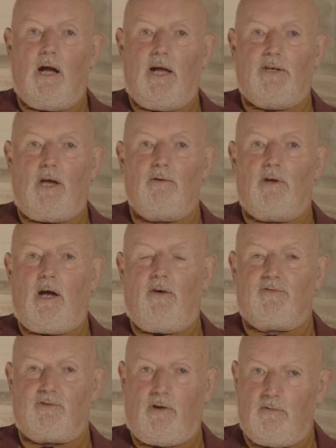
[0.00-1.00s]
And
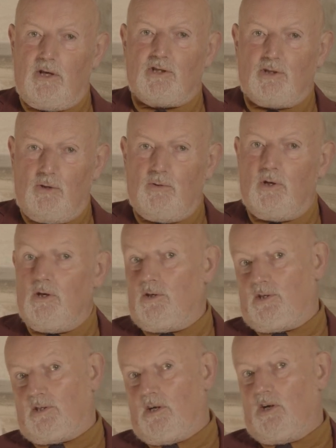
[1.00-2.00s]
after only 2
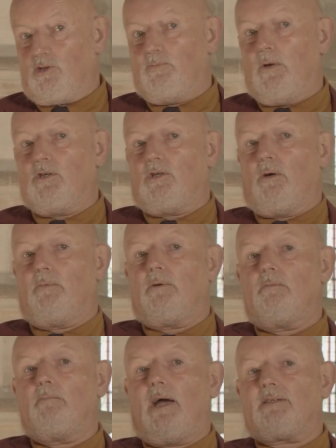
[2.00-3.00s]
years as Archbishop,
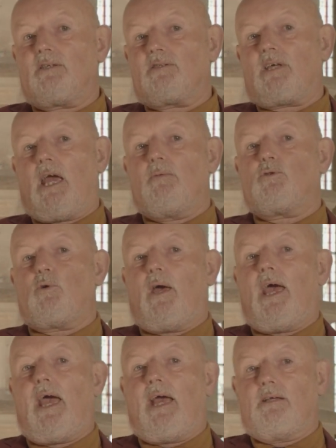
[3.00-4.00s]
matters came to a
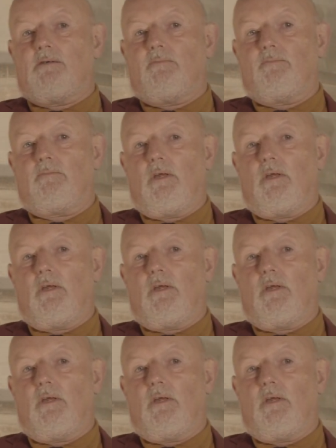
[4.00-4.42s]
head